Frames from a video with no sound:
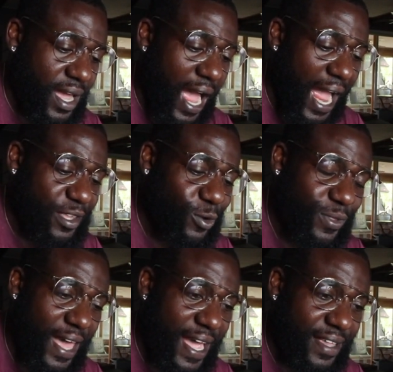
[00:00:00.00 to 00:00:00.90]

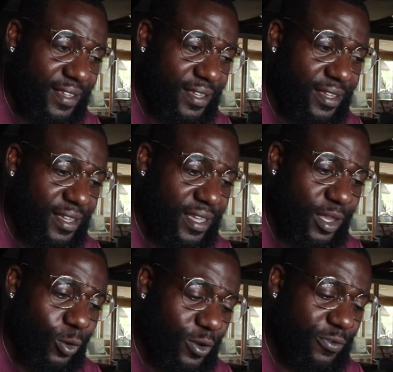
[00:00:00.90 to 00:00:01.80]
that
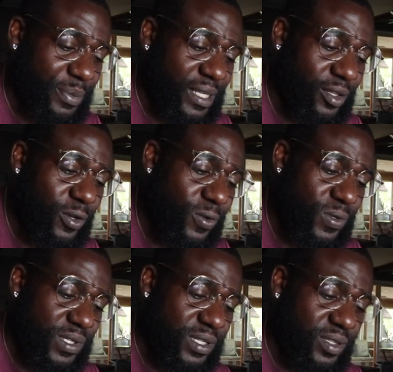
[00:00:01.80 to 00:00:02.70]
in order for me to
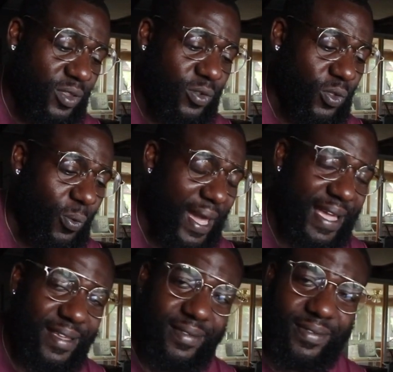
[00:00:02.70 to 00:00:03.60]
lose the weight